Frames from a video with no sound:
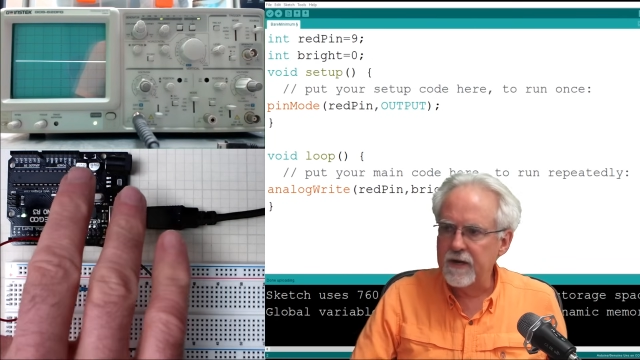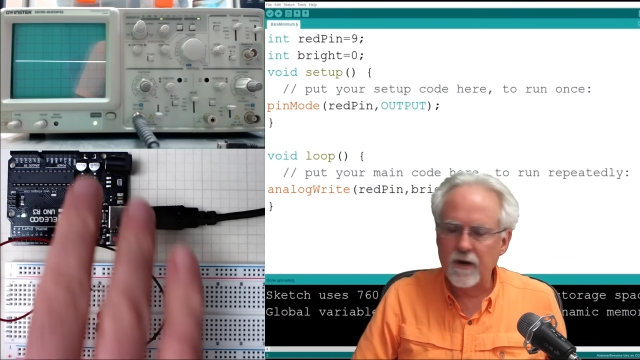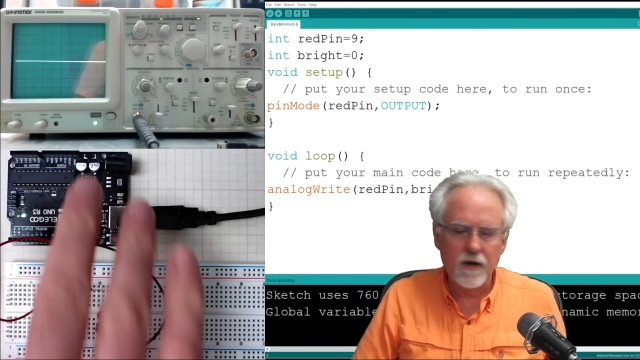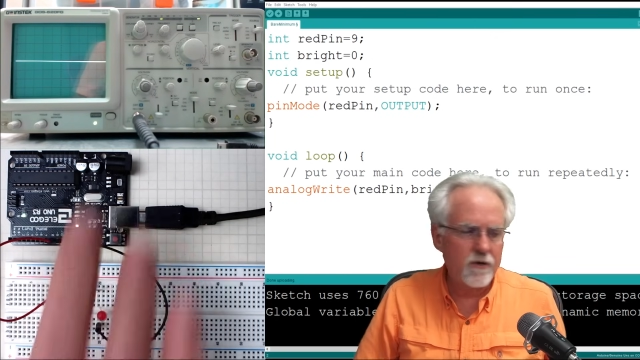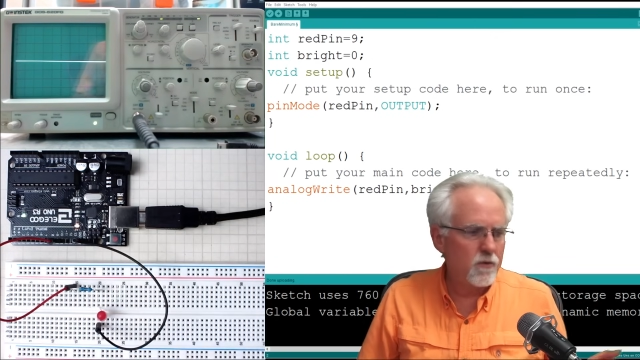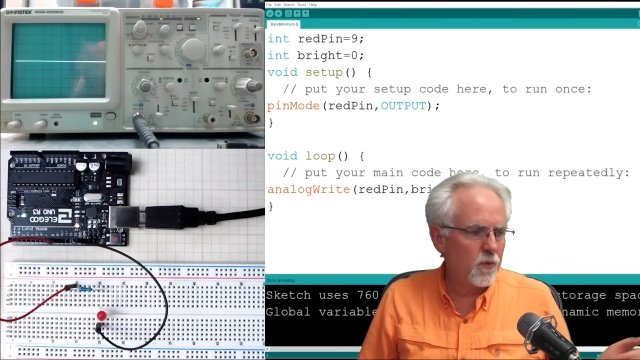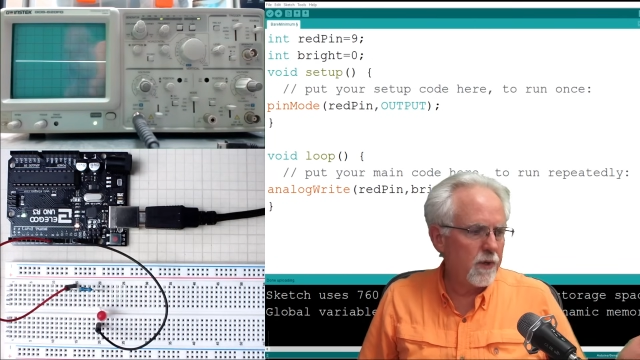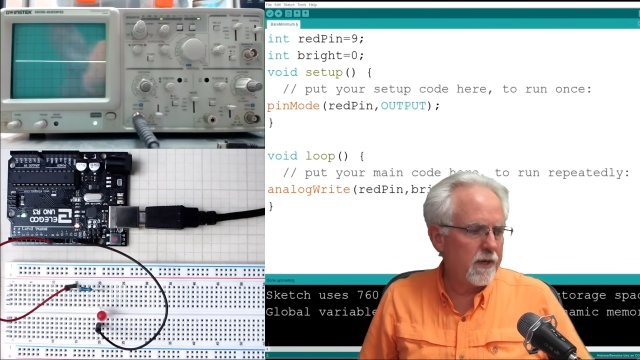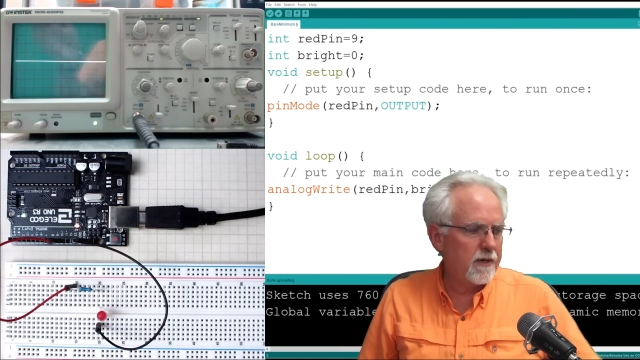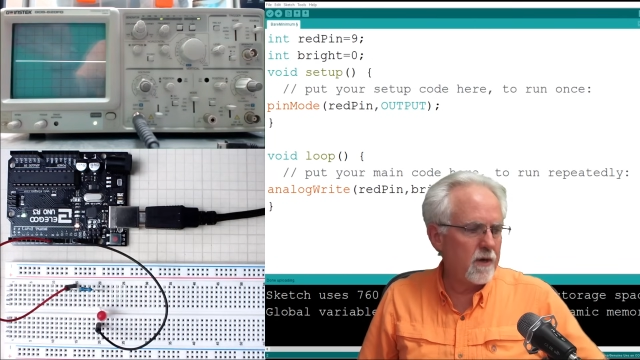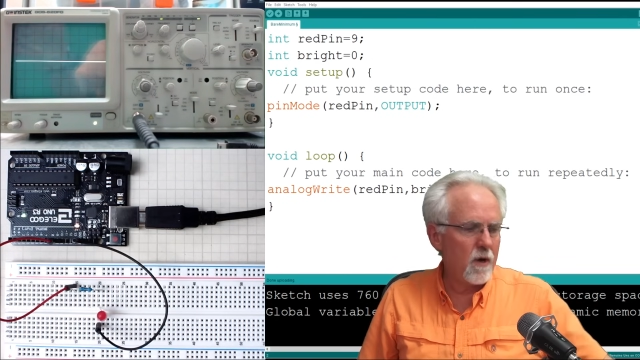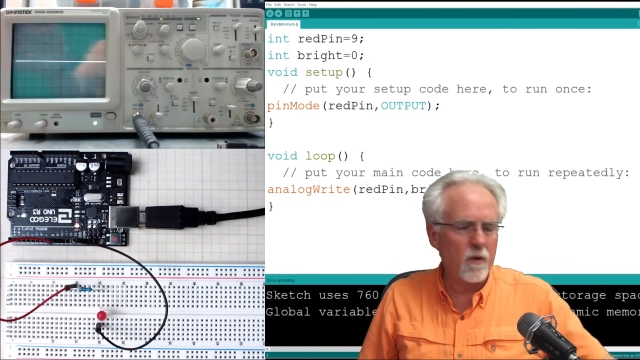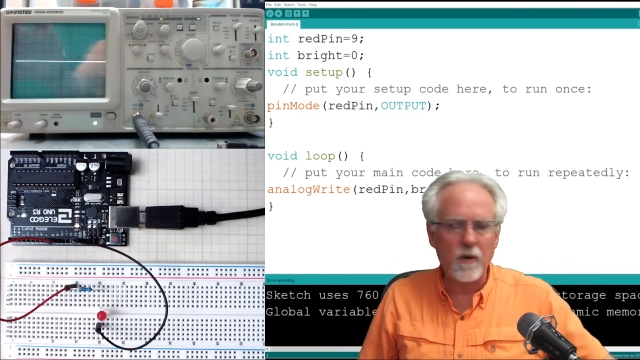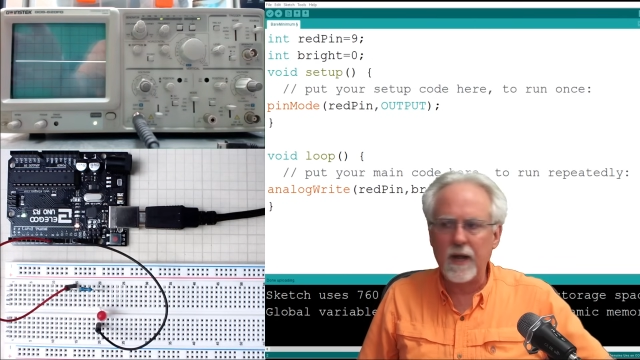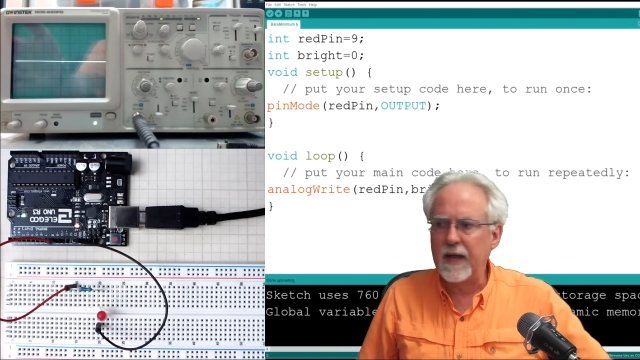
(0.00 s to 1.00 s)

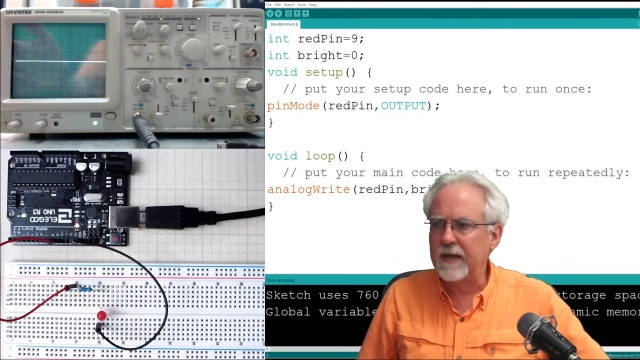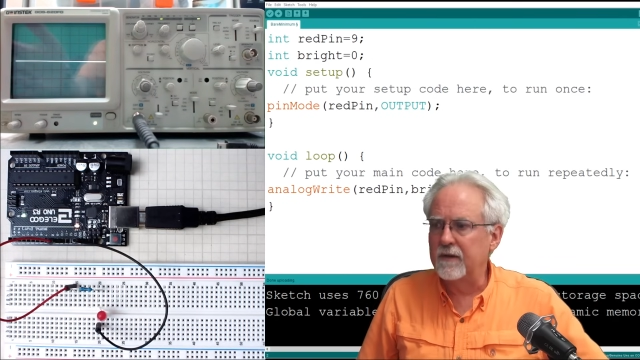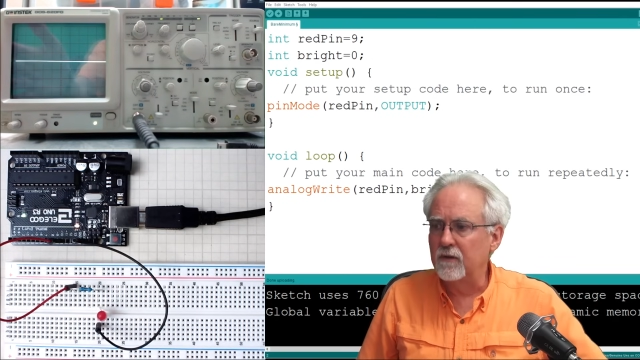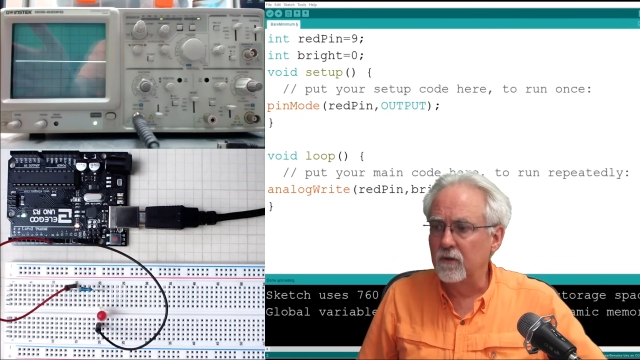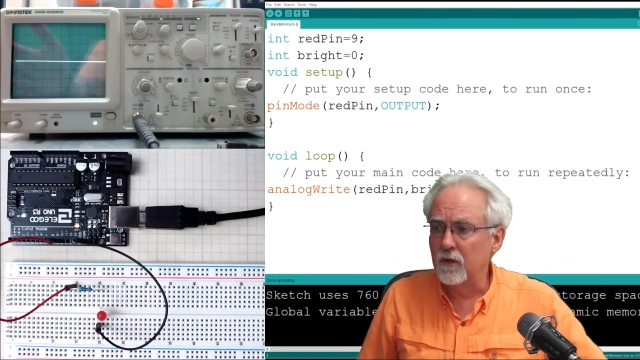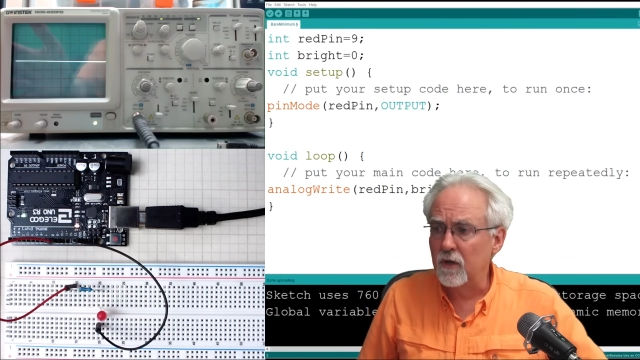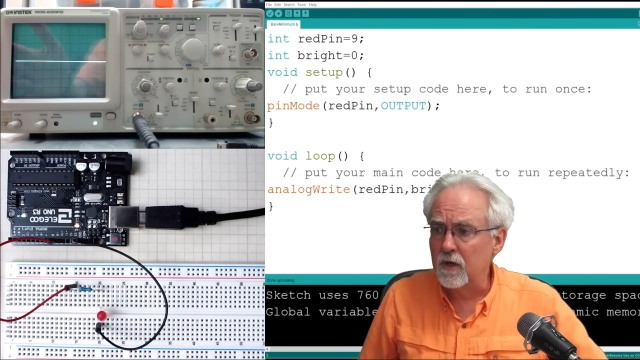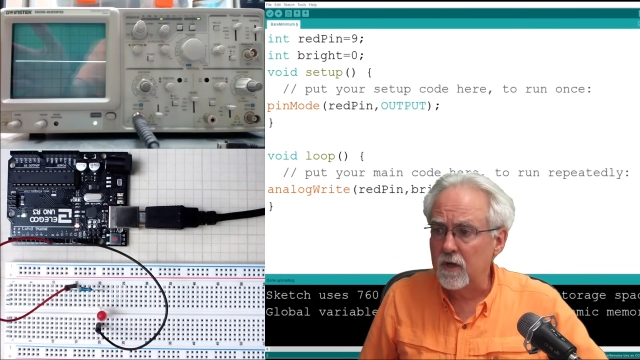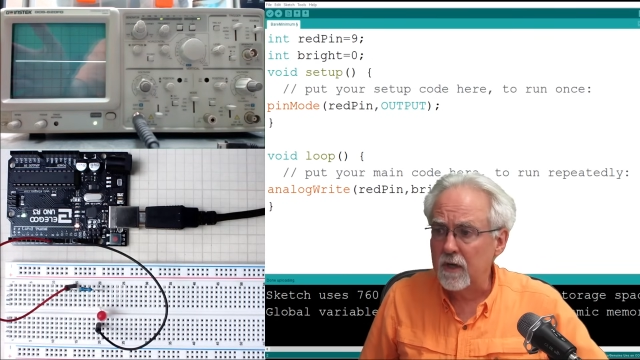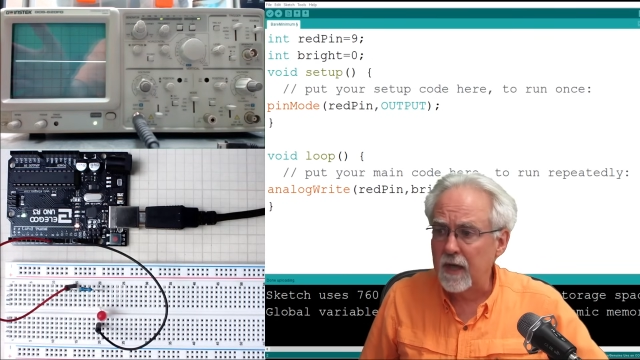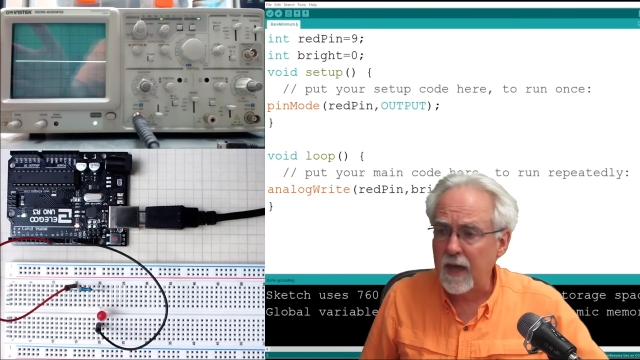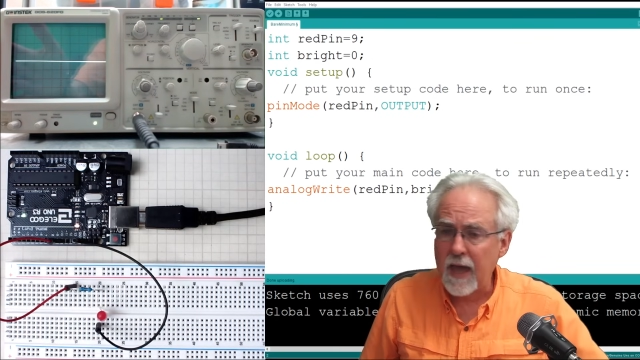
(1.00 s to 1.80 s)
Arduino and look